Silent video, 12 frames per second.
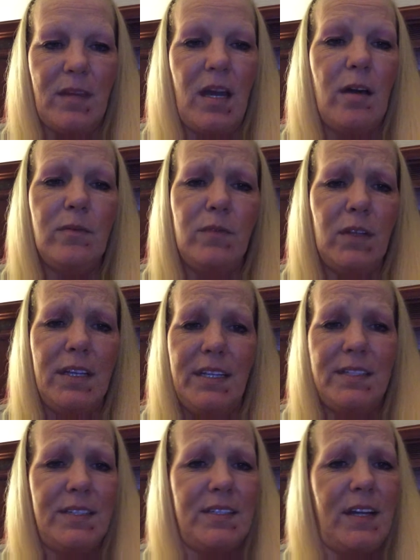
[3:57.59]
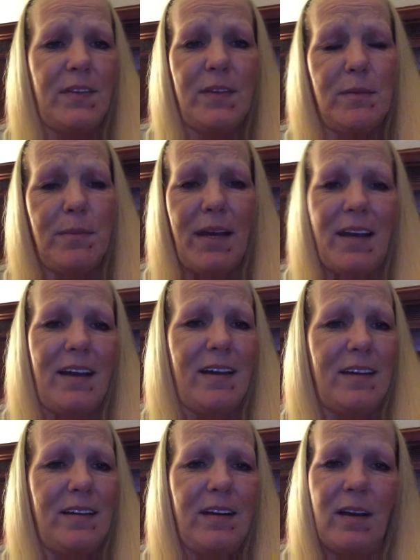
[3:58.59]
hopefully it's nothing
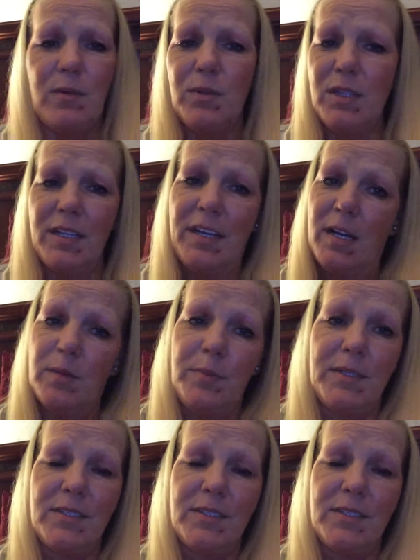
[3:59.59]
bad. I really hope it's